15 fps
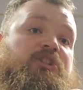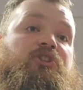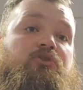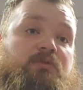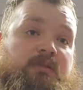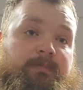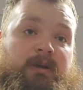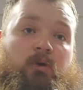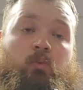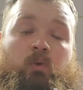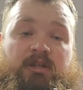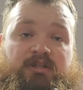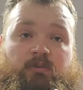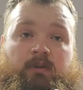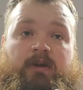to use a belt
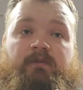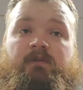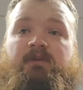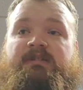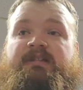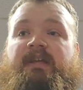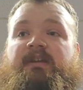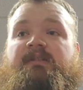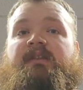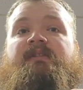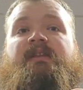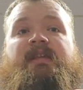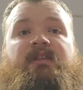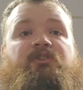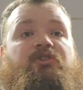whatsoever, saying that
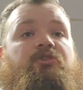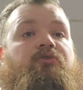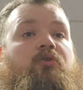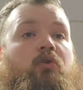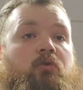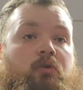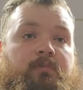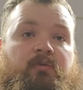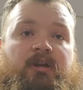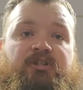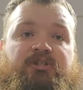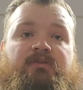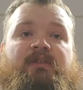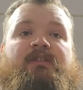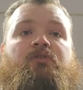the internal core
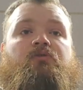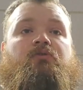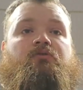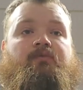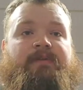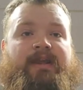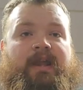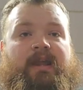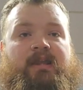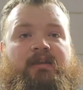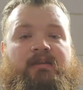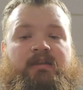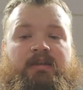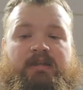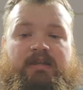pressure that you
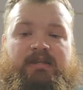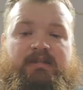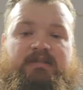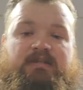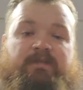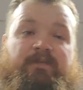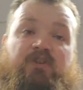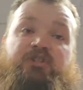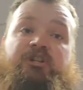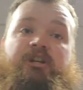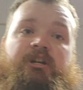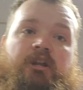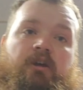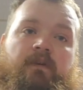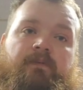create is sufficient
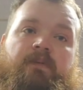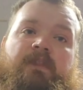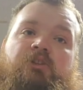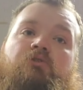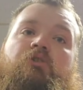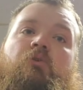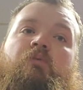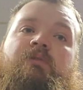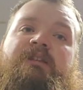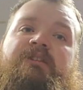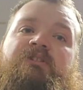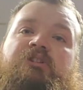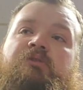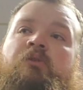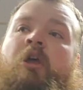enough that you don't
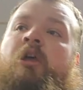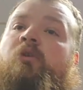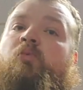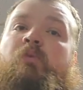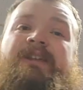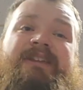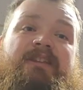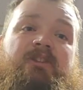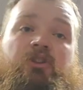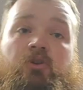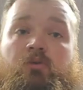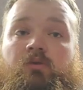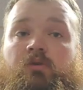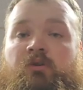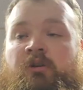need to weaken
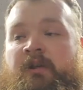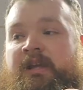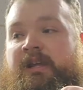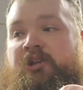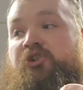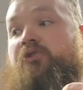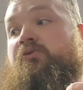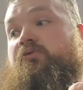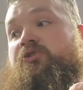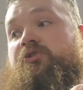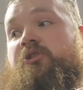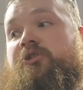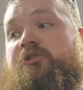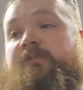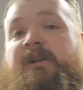your internal
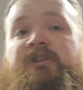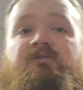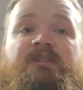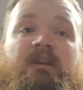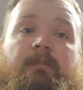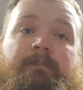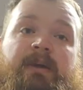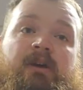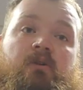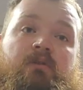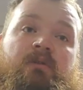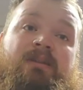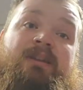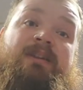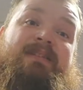structure by using a belt.
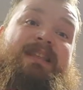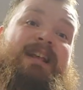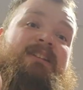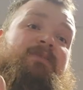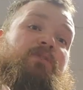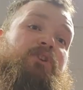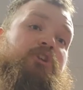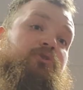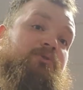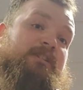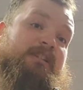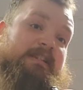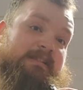That's for you to